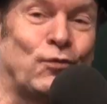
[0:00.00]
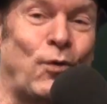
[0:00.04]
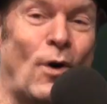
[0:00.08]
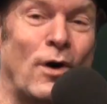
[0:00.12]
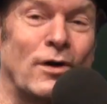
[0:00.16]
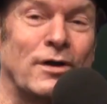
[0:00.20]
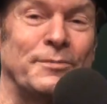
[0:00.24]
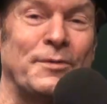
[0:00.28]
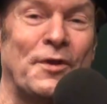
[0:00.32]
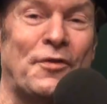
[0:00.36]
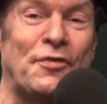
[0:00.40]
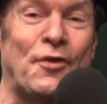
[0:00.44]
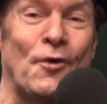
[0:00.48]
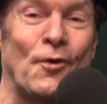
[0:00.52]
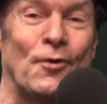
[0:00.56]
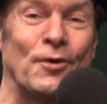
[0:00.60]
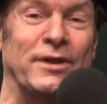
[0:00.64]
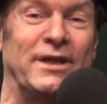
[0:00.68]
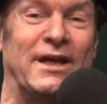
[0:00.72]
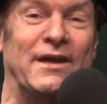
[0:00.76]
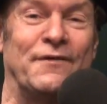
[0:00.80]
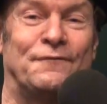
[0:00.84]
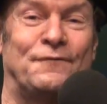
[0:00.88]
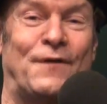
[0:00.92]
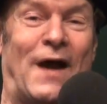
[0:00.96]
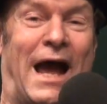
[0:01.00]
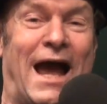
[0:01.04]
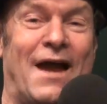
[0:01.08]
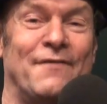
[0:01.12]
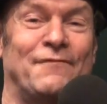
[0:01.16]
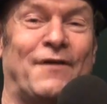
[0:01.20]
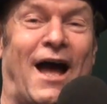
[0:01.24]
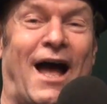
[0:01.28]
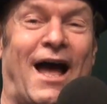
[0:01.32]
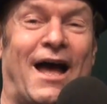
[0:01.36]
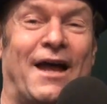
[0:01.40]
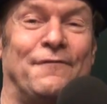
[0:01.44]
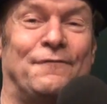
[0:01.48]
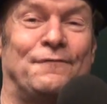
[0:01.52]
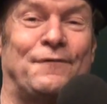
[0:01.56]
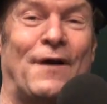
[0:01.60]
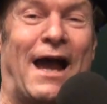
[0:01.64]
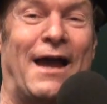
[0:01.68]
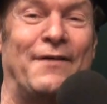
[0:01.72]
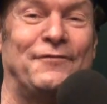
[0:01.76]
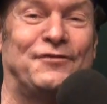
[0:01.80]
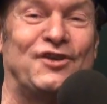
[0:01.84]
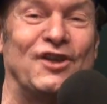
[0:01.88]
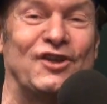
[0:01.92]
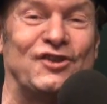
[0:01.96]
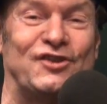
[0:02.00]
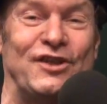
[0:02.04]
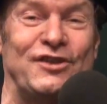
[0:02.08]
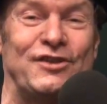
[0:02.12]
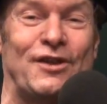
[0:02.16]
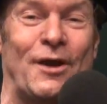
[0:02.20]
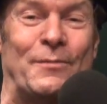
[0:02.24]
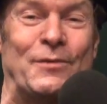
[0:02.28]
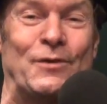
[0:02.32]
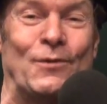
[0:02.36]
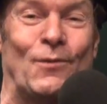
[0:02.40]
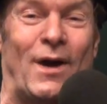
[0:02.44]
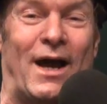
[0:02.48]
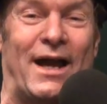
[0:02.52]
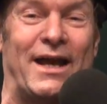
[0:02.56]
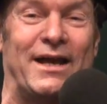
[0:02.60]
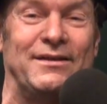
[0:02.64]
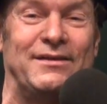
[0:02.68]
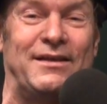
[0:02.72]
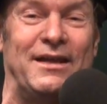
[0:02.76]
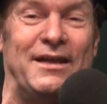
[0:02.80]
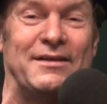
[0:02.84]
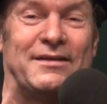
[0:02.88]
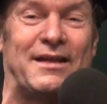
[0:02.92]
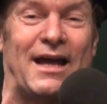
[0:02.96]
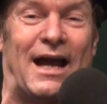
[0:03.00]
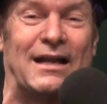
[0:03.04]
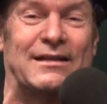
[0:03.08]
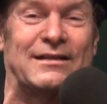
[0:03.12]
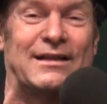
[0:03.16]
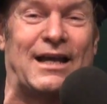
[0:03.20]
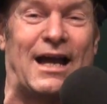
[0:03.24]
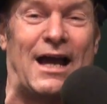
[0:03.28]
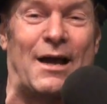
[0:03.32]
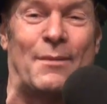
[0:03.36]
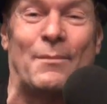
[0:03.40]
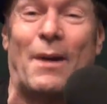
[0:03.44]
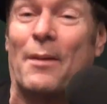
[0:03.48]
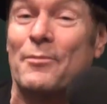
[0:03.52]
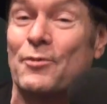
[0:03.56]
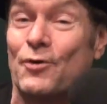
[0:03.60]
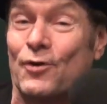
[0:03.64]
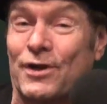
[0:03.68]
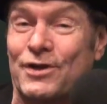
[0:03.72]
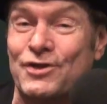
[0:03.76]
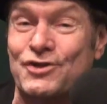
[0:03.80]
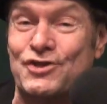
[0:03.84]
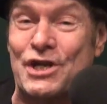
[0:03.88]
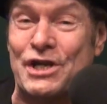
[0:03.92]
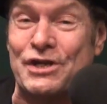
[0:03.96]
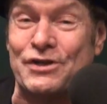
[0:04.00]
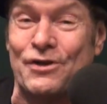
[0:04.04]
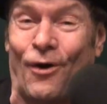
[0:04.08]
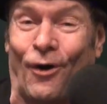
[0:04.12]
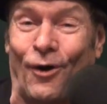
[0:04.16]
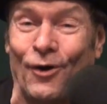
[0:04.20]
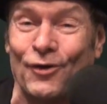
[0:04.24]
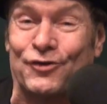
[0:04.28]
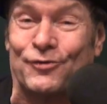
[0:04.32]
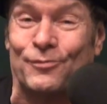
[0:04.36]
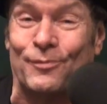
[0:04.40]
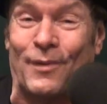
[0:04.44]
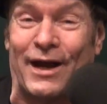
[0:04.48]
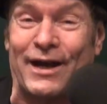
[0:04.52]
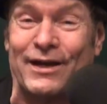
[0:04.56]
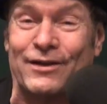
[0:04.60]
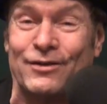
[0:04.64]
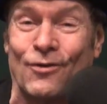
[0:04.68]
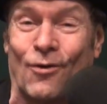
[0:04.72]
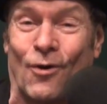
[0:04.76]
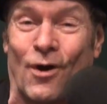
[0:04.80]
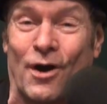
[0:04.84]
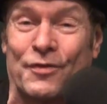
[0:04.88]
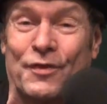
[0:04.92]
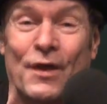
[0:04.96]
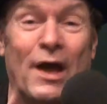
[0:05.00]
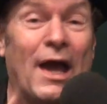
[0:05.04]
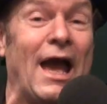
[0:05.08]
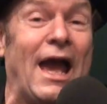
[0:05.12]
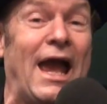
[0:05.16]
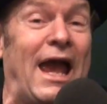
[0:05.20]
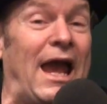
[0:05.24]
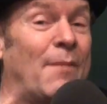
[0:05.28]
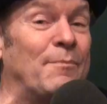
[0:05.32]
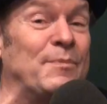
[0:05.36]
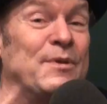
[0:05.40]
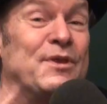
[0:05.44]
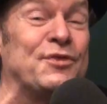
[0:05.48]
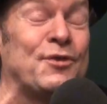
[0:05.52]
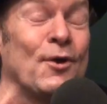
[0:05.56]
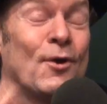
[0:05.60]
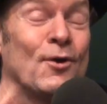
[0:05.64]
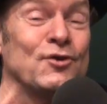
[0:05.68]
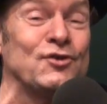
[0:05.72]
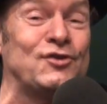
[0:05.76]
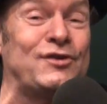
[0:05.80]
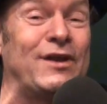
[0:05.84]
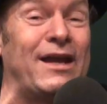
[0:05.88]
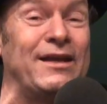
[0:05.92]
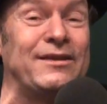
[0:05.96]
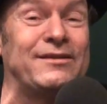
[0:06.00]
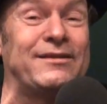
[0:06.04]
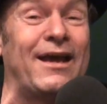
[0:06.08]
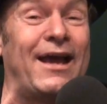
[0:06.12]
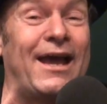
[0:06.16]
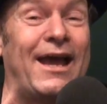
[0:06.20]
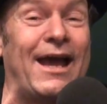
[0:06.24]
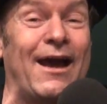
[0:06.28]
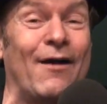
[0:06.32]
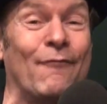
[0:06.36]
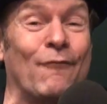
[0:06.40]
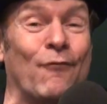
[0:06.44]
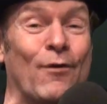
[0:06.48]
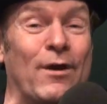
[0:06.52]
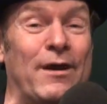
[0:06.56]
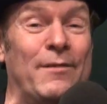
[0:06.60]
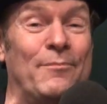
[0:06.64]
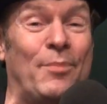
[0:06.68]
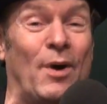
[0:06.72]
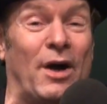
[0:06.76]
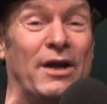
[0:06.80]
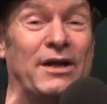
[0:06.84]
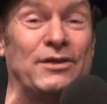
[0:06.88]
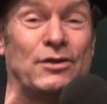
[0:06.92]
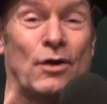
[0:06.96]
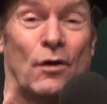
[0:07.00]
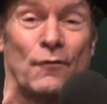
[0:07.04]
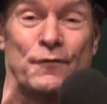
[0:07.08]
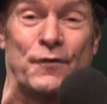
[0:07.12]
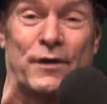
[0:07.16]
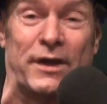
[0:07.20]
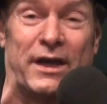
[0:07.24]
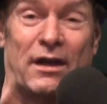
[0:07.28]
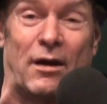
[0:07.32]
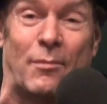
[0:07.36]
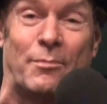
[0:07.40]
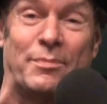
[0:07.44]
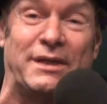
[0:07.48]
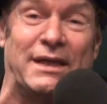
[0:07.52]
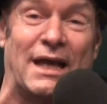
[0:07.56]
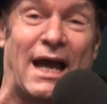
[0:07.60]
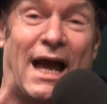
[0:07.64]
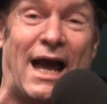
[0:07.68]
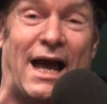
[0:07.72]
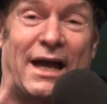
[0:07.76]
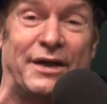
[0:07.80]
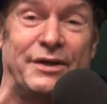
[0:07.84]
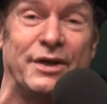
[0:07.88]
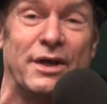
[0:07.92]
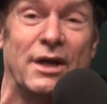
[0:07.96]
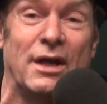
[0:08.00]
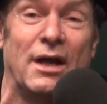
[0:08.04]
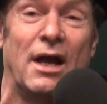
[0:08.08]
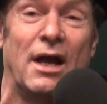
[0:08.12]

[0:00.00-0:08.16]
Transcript: Welcome to 30 and 5 on 560WIND.com. I'm your congenial host, Mike North. Happy Thursday to everybody. Don't forget, I'll be on